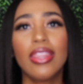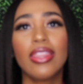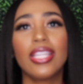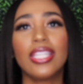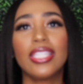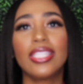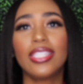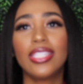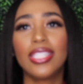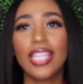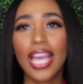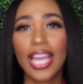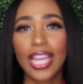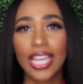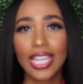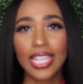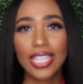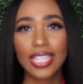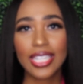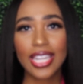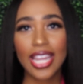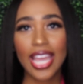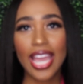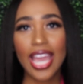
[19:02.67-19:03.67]
the
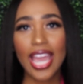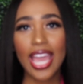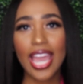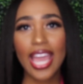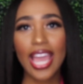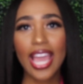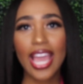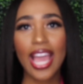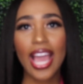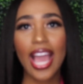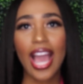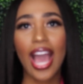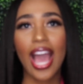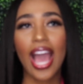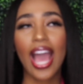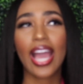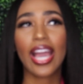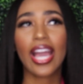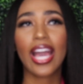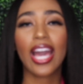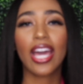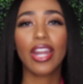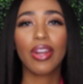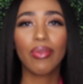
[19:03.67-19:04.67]
second day
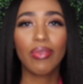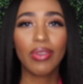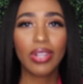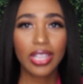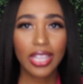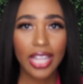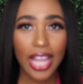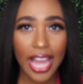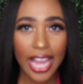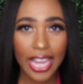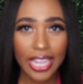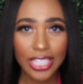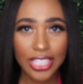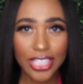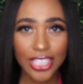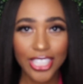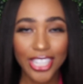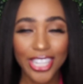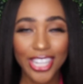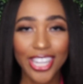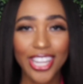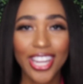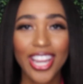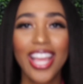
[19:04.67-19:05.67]
I got a
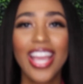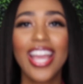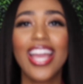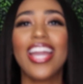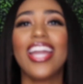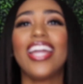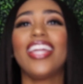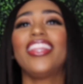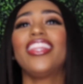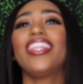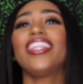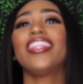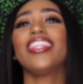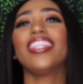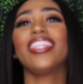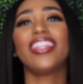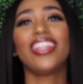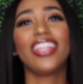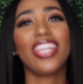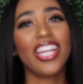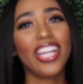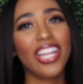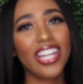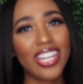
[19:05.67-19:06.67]
relaxer, and then the
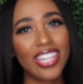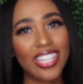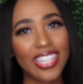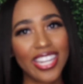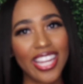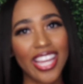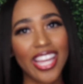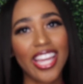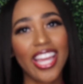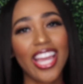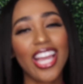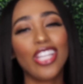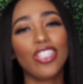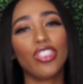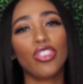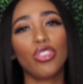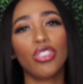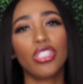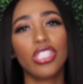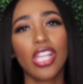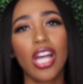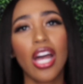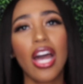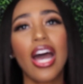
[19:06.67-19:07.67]
third day, as
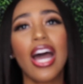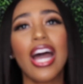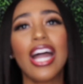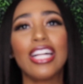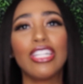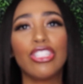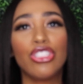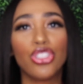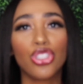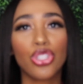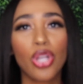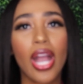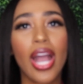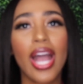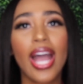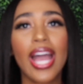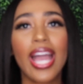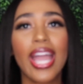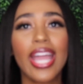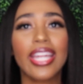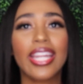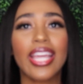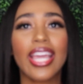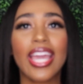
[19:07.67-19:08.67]
you saw, I
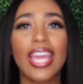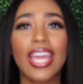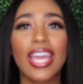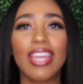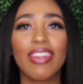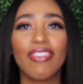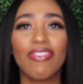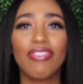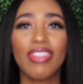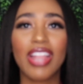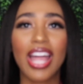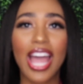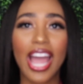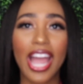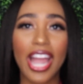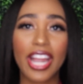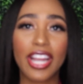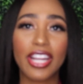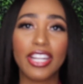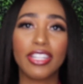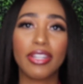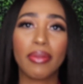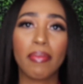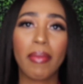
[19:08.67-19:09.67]
dried and flat
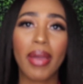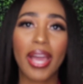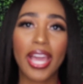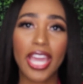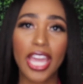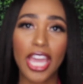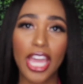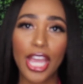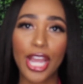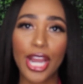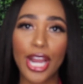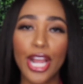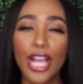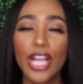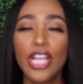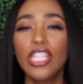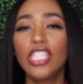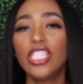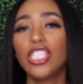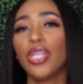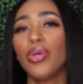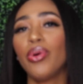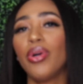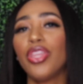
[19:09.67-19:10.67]
ironed my hair.
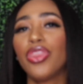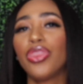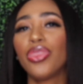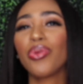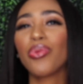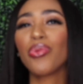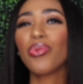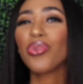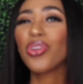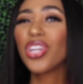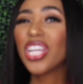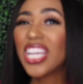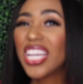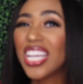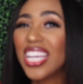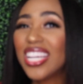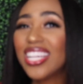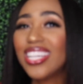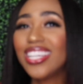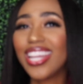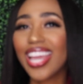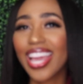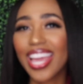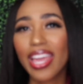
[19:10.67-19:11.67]
So a
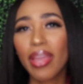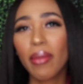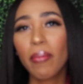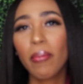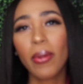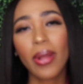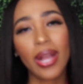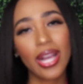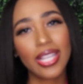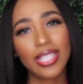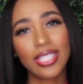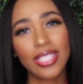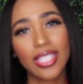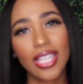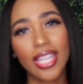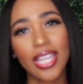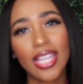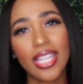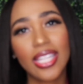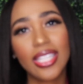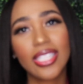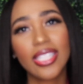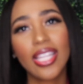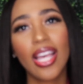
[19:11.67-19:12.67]
3-day
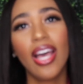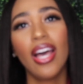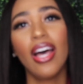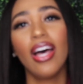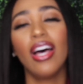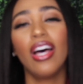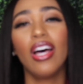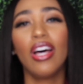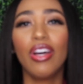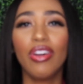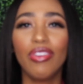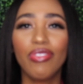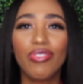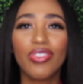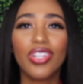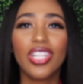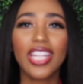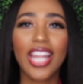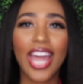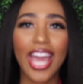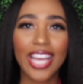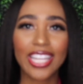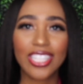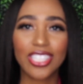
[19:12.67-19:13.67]
process of
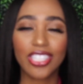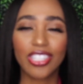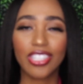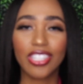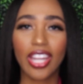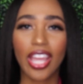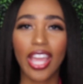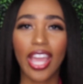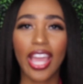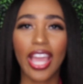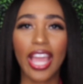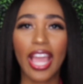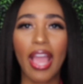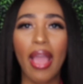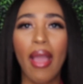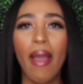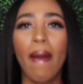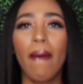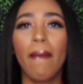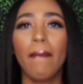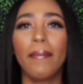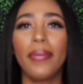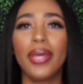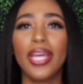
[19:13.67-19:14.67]
relaxer day,
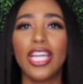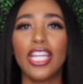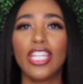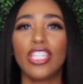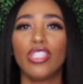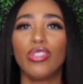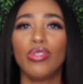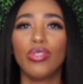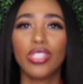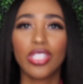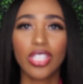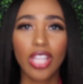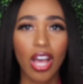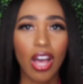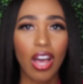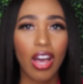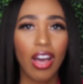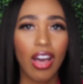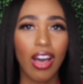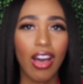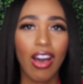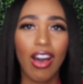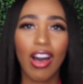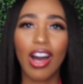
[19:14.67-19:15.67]
but you
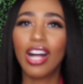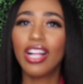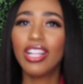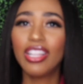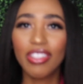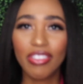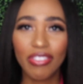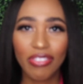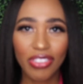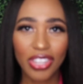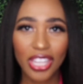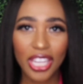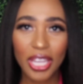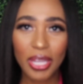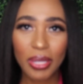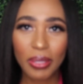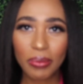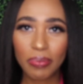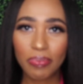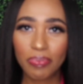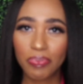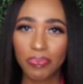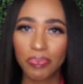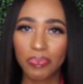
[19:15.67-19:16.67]
saw all of
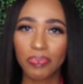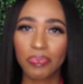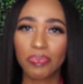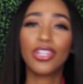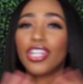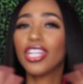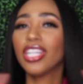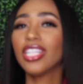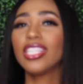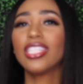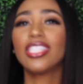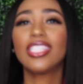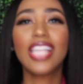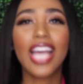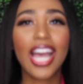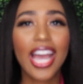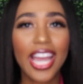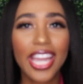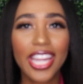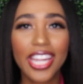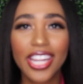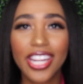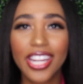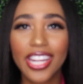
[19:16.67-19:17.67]
it. Girl is
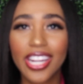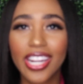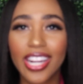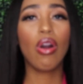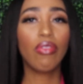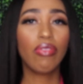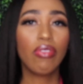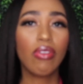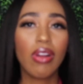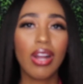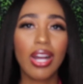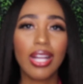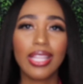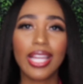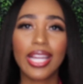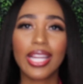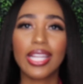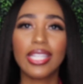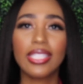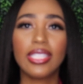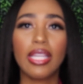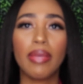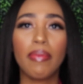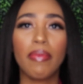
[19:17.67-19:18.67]
tired. Overall, like
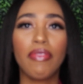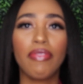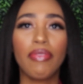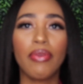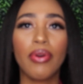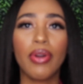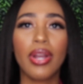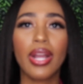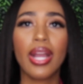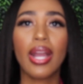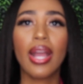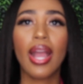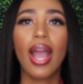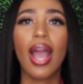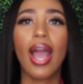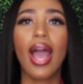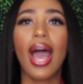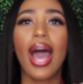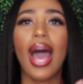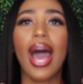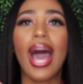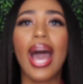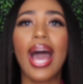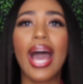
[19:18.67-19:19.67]
I said before,
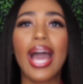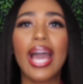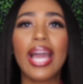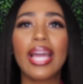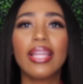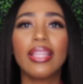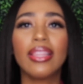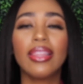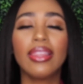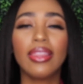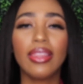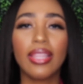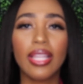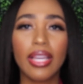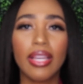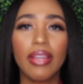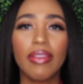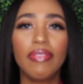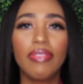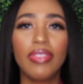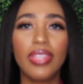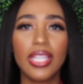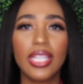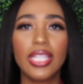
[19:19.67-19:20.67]
I
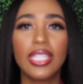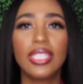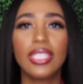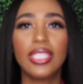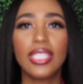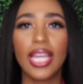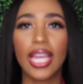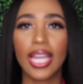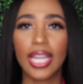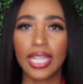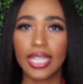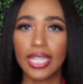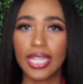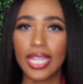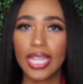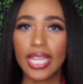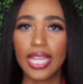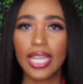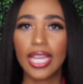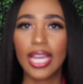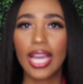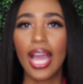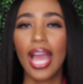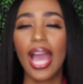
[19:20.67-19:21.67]
love this
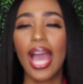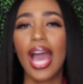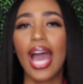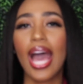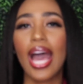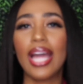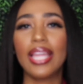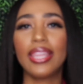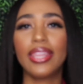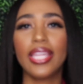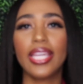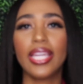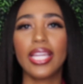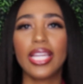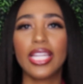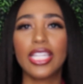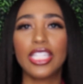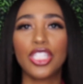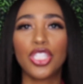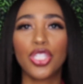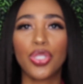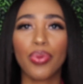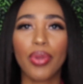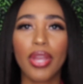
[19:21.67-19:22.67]
technique. I think
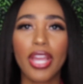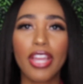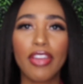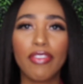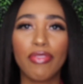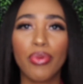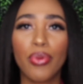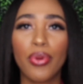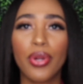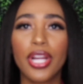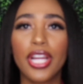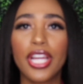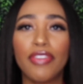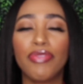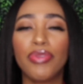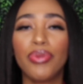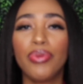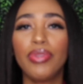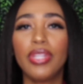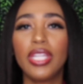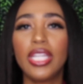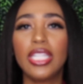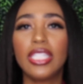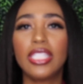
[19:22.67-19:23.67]
it's great for if
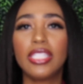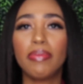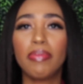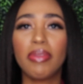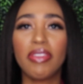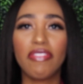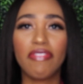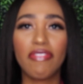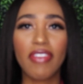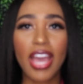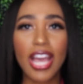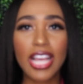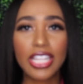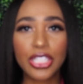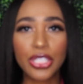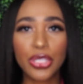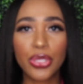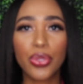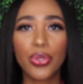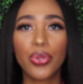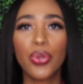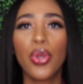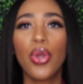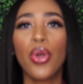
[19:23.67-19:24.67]
you need to be
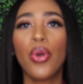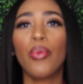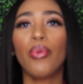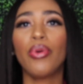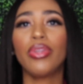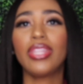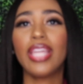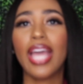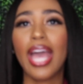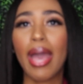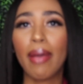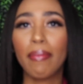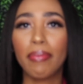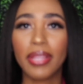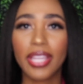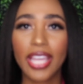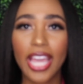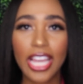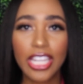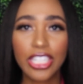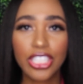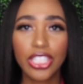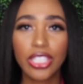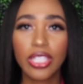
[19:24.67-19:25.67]
faster with the
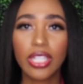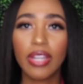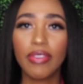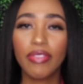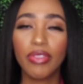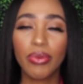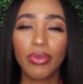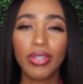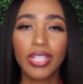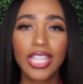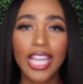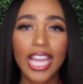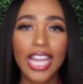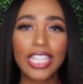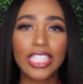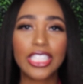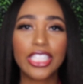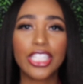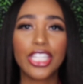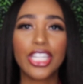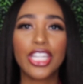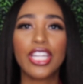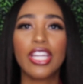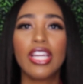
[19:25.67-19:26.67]
application of the
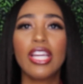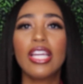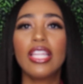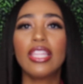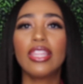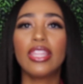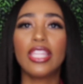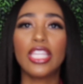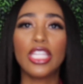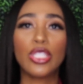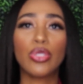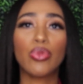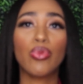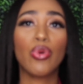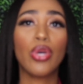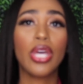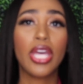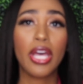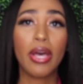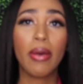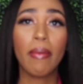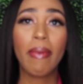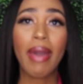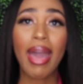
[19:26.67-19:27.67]
relaxer. This will
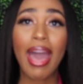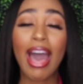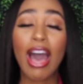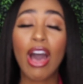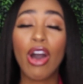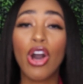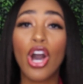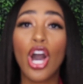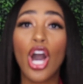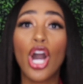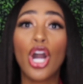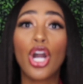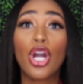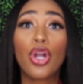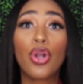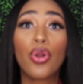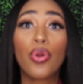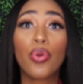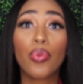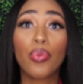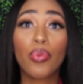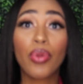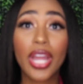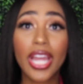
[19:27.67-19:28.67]
help out a
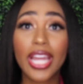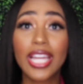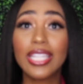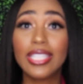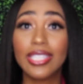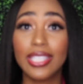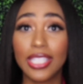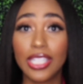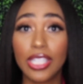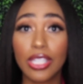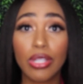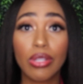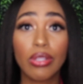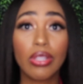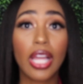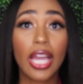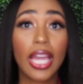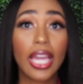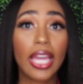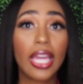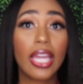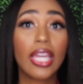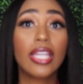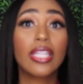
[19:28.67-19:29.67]
great deal.
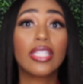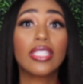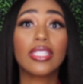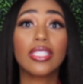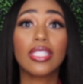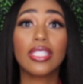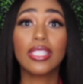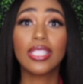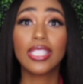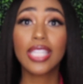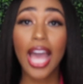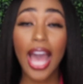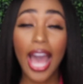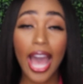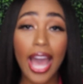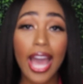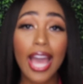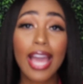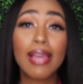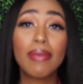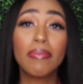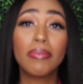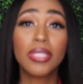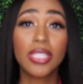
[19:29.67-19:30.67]
Like, it's a
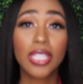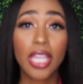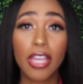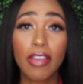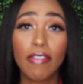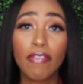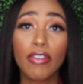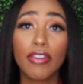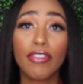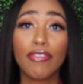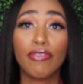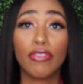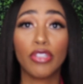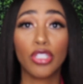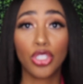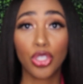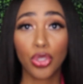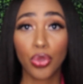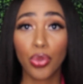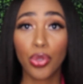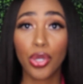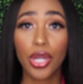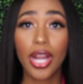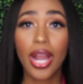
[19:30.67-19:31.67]
time saver for
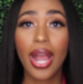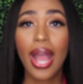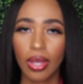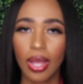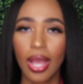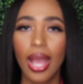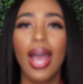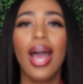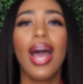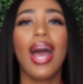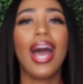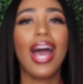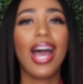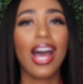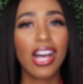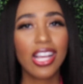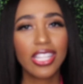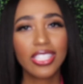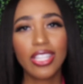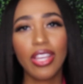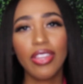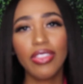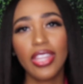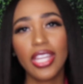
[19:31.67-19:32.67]
sure. I
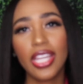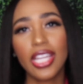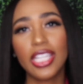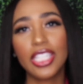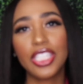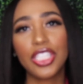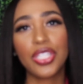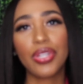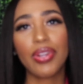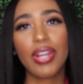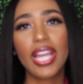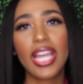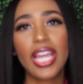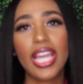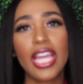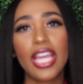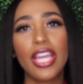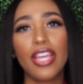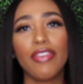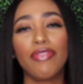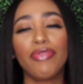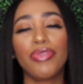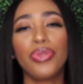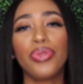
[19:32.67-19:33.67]
also think it's great
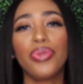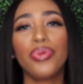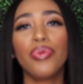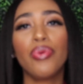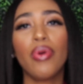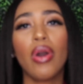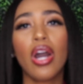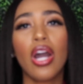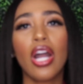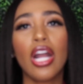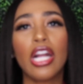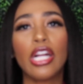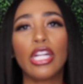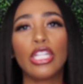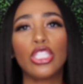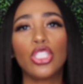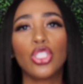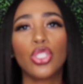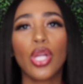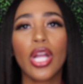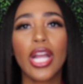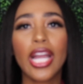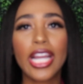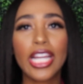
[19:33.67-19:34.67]
if you are
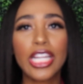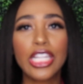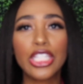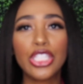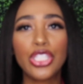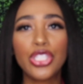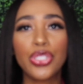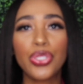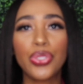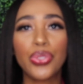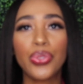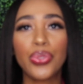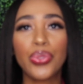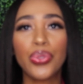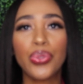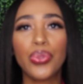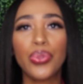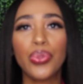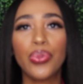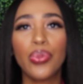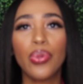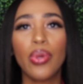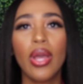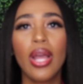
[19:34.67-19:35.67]
trying
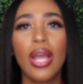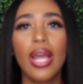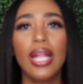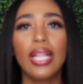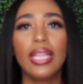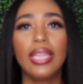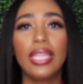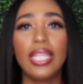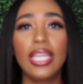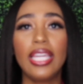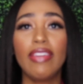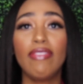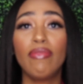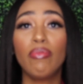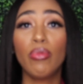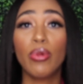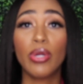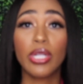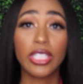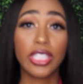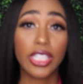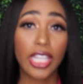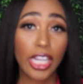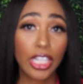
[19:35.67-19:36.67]
to leave
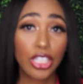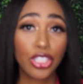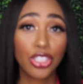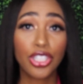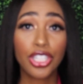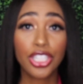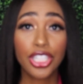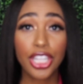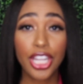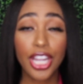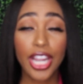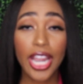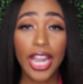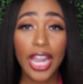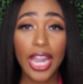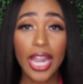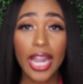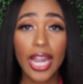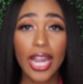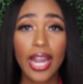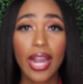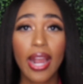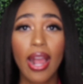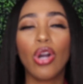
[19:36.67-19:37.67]
more texture in your
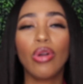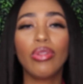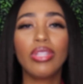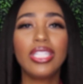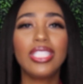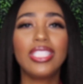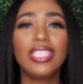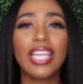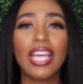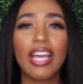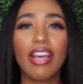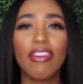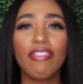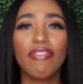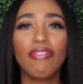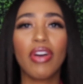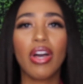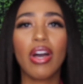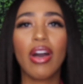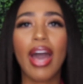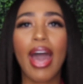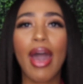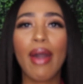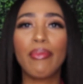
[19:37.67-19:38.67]
hair. Only downfall
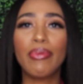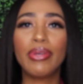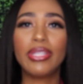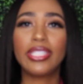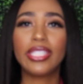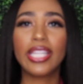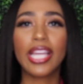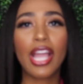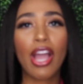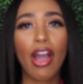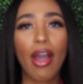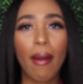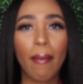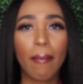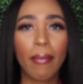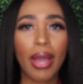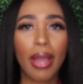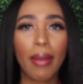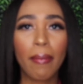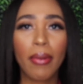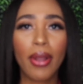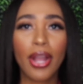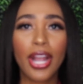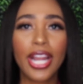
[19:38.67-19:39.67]
I would say on
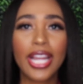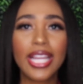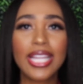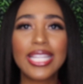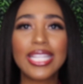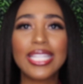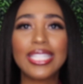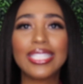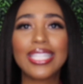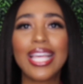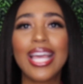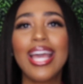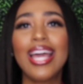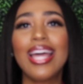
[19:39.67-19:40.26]
my part is